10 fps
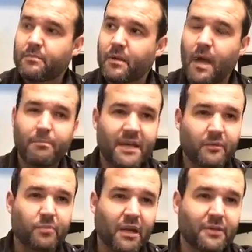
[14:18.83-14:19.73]
I'm betting it
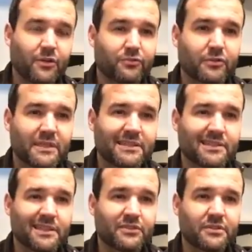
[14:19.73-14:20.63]
would probably go for at least
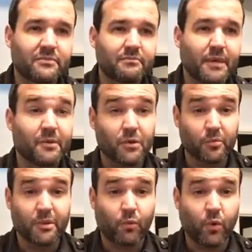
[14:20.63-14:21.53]
100, maybe a little
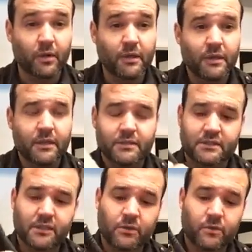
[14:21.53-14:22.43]
bit more.
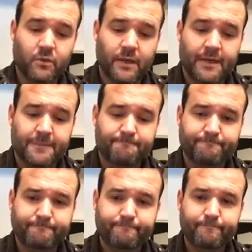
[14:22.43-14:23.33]
So
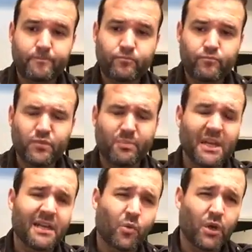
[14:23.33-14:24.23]

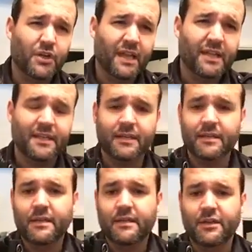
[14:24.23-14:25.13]
depending on where you're getting it,
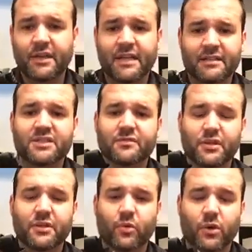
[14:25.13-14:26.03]
you're getting in the
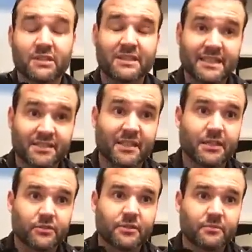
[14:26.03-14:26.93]
civilian world at least
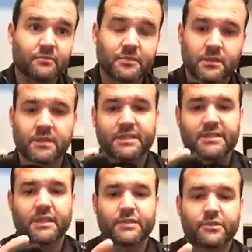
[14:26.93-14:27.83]
100,
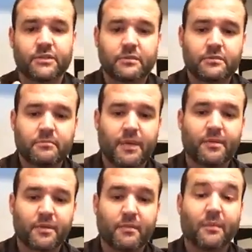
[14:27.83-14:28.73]

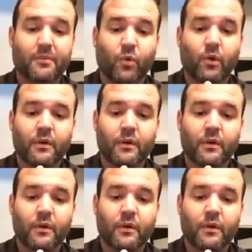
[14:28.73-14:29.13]
maybe more.